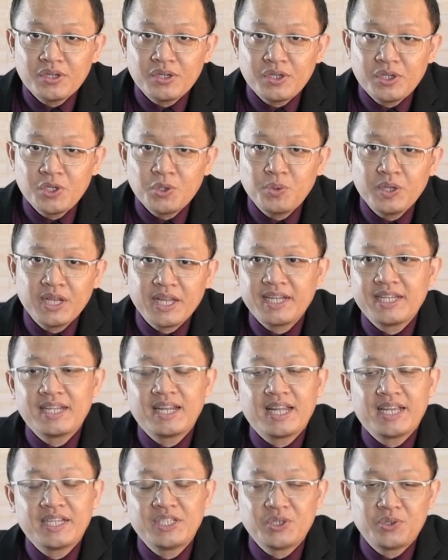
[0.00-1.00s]
you will
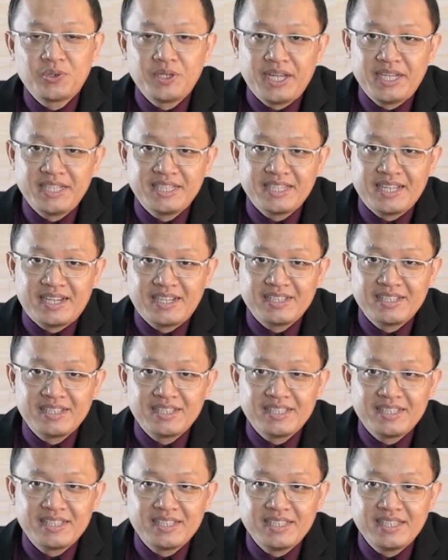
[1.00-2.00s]
analyze your data.
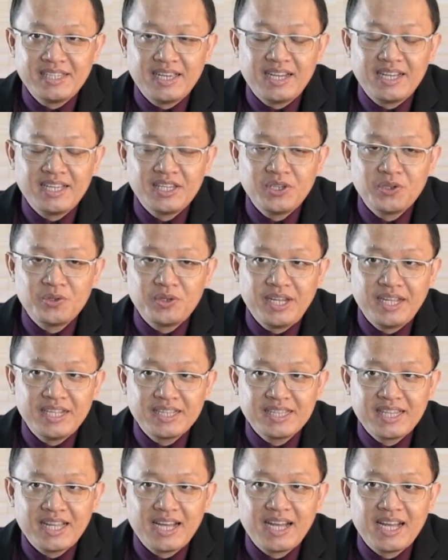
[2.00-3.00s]
Yeah, your
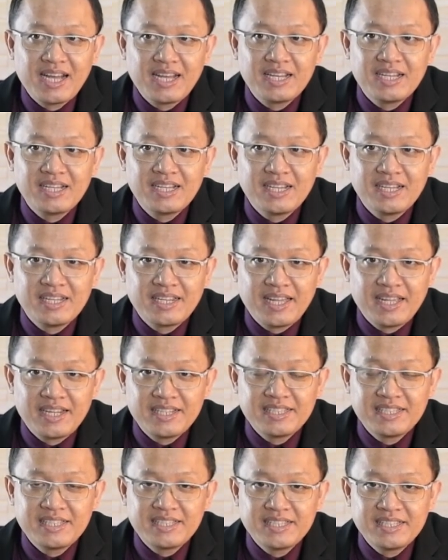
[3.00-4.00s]
data
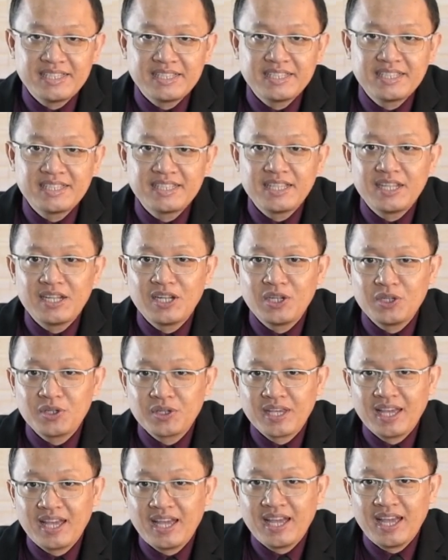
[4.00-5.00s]
analysis.
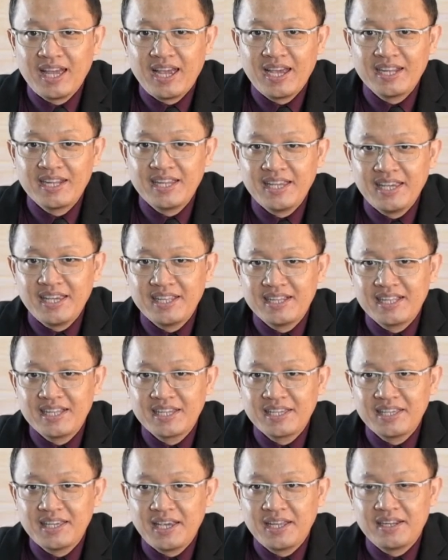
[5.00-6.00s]
Look at it
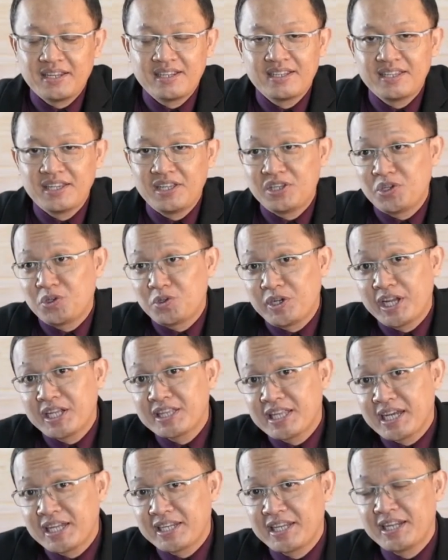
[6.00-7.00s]
again in your
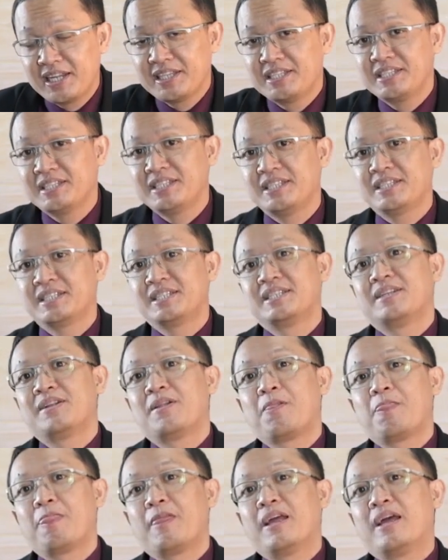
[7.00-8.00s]
data analysis.
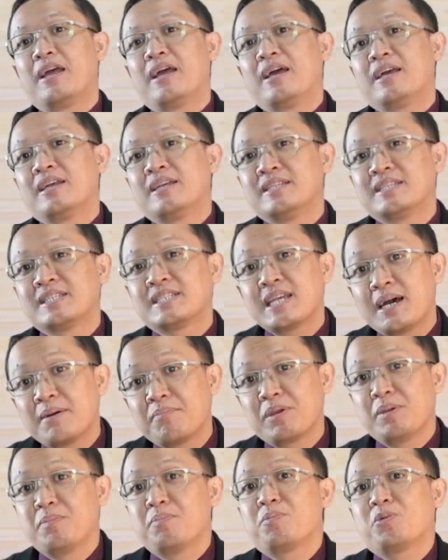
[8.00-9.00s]

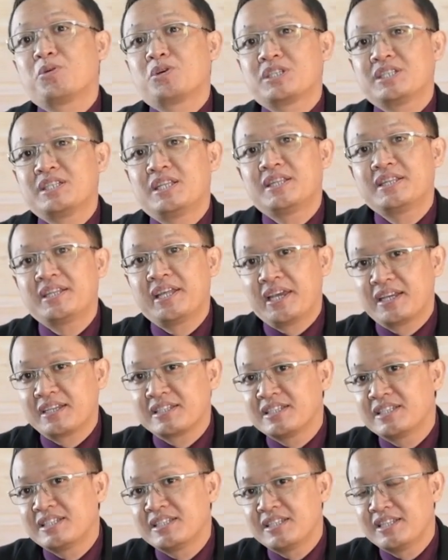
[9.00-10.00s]
Some important
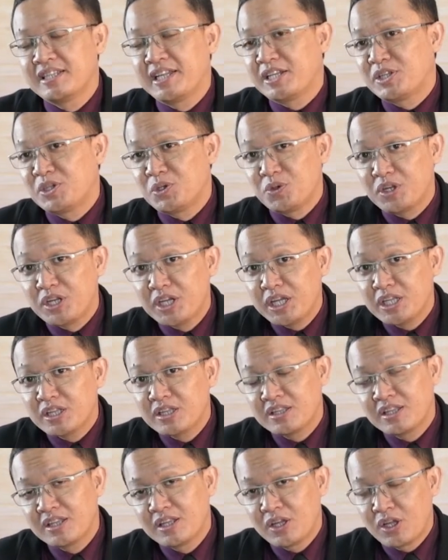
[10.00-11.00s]
things that you
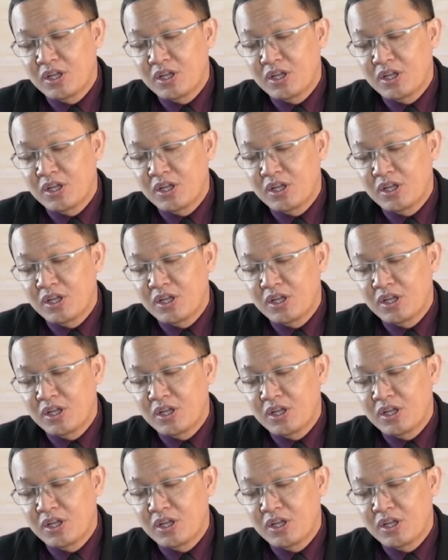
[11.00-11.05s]
need